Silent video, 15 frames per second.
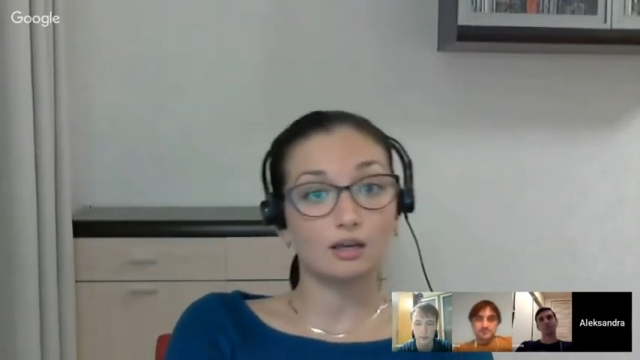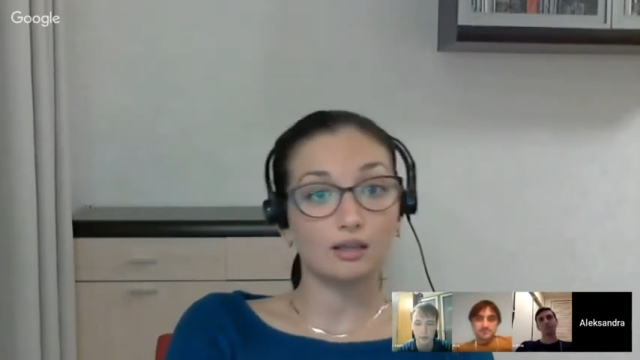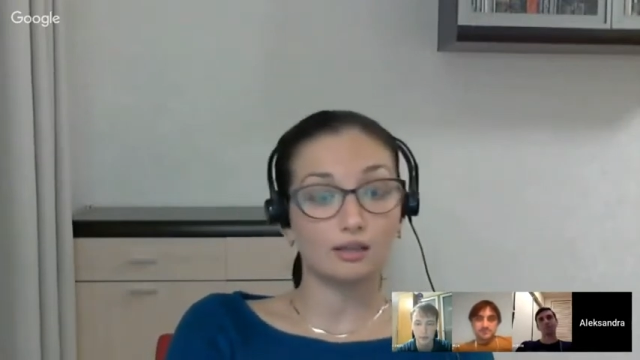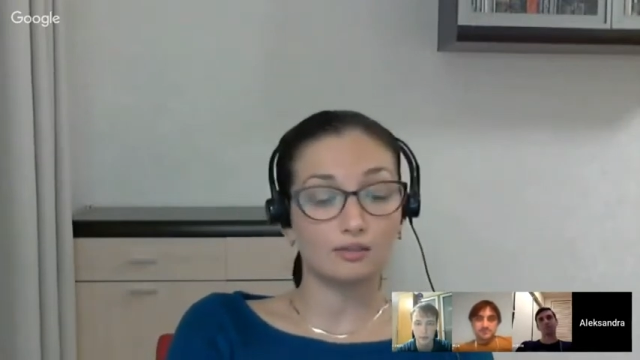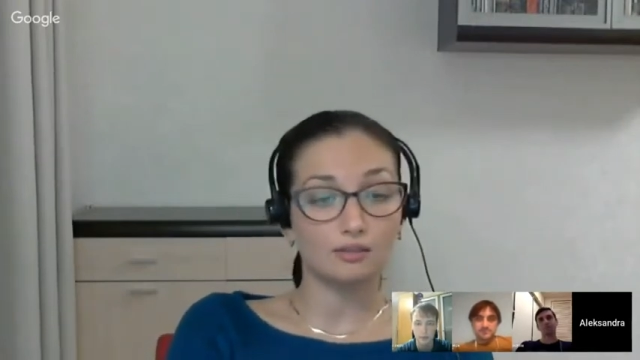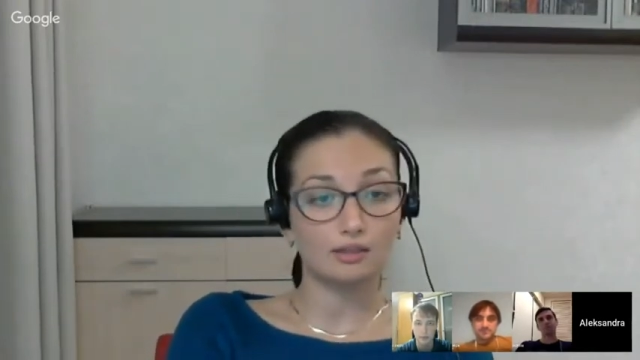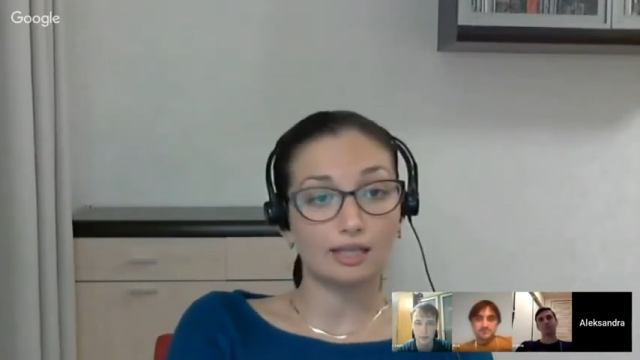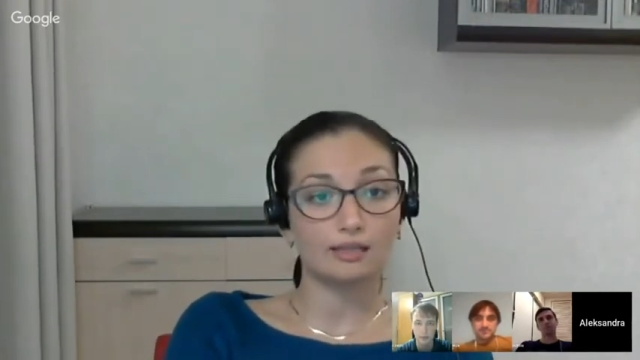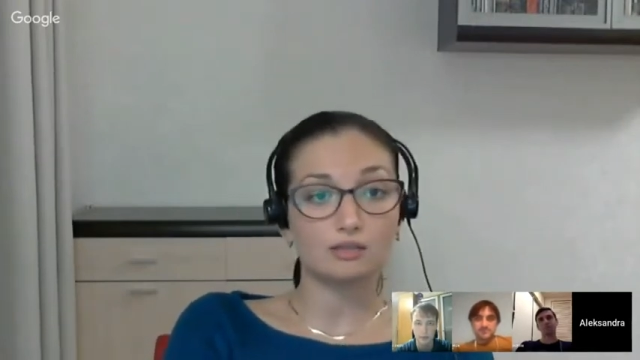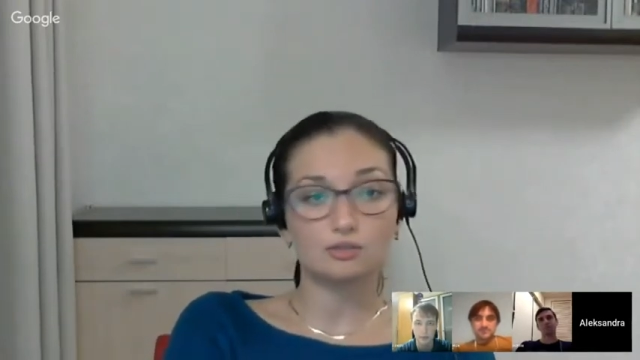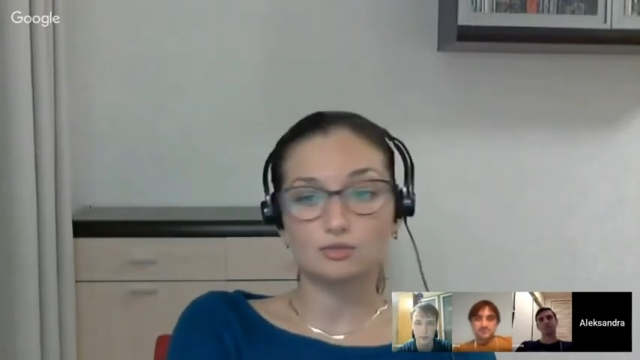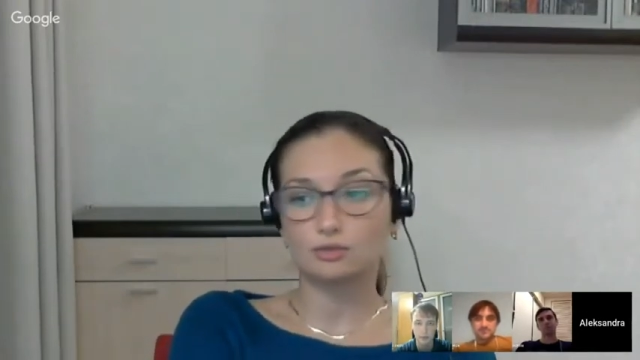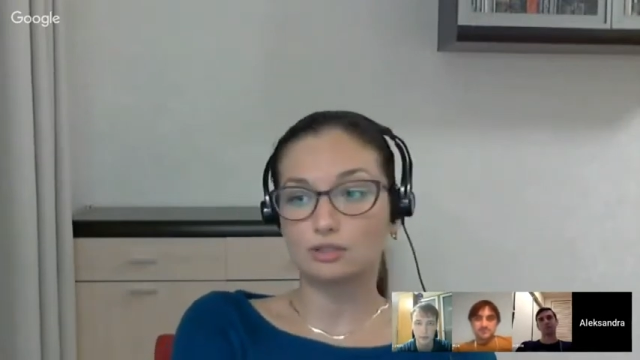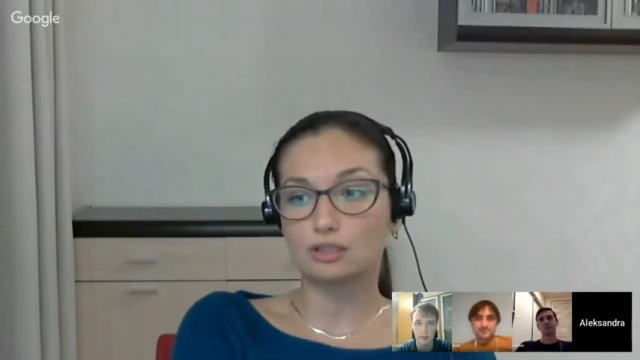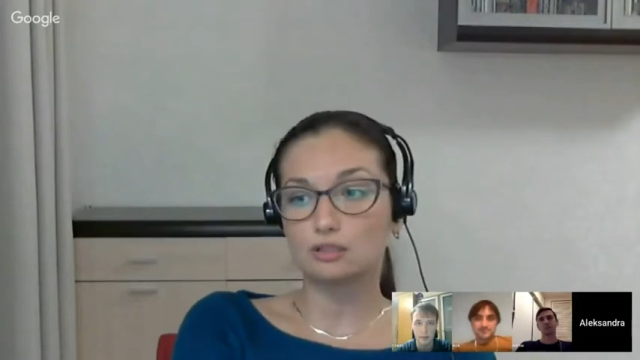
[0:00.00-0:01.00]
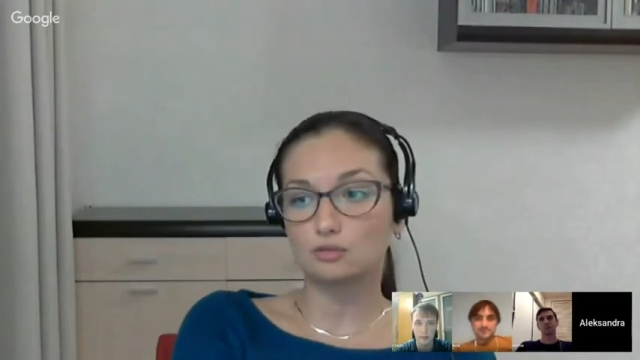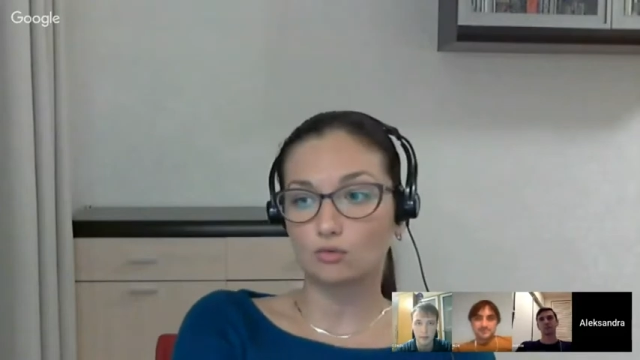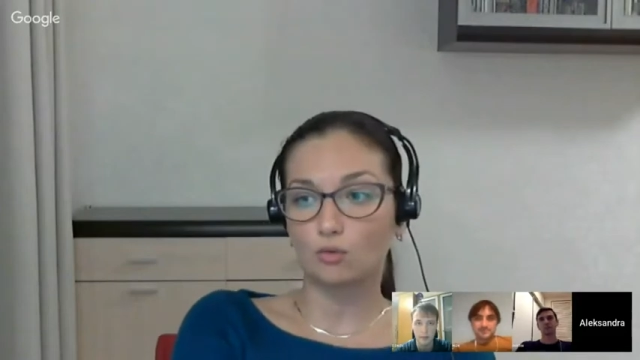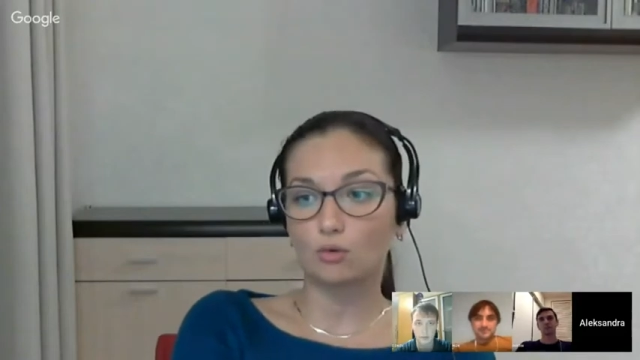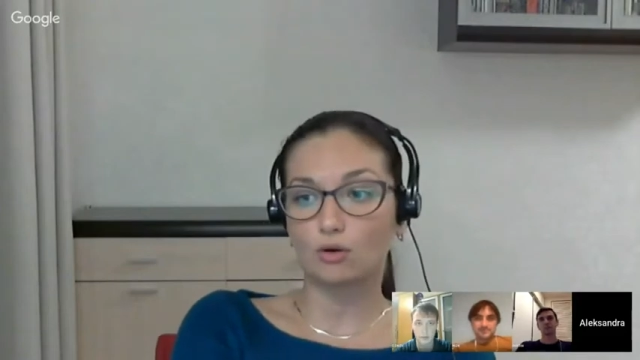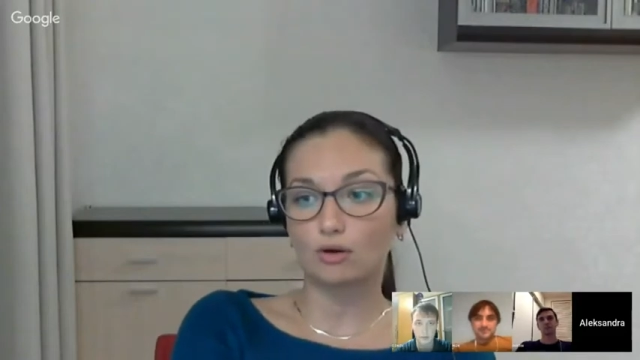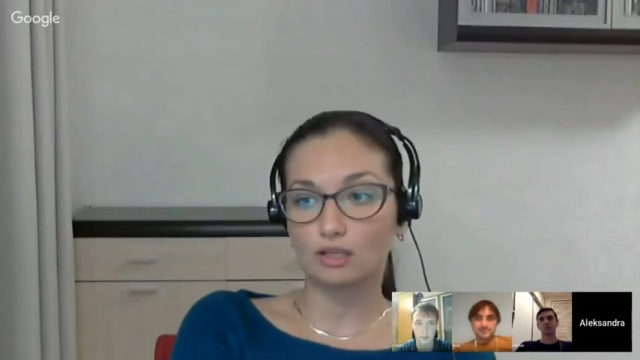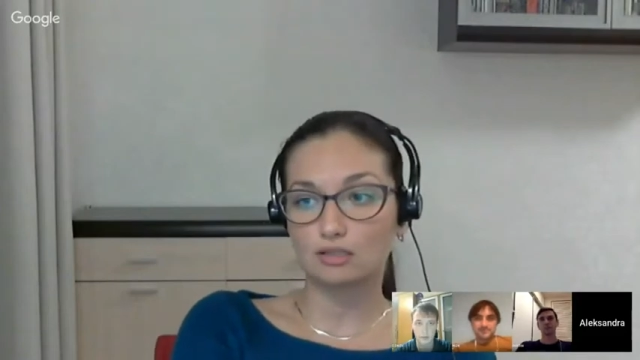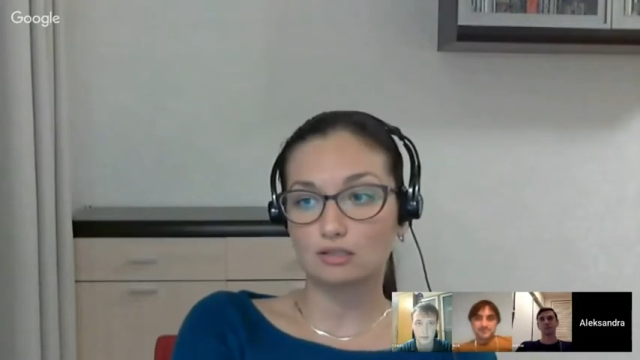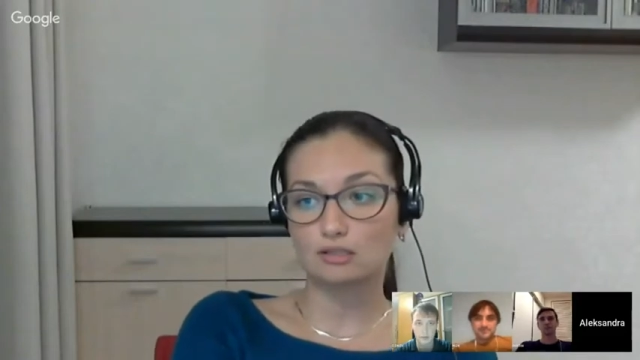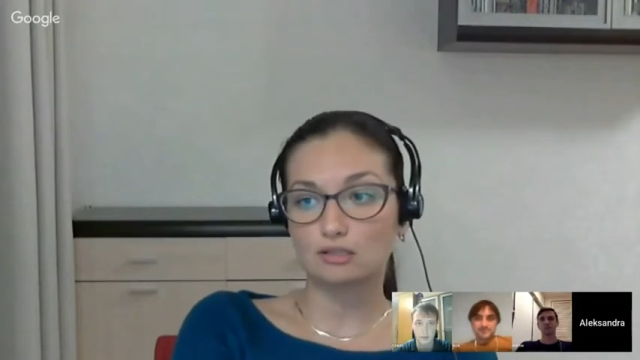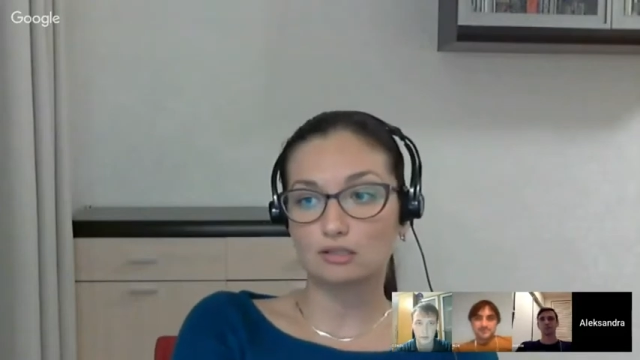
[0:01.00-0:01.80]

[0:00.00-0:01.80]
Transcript: in the latest release, or is it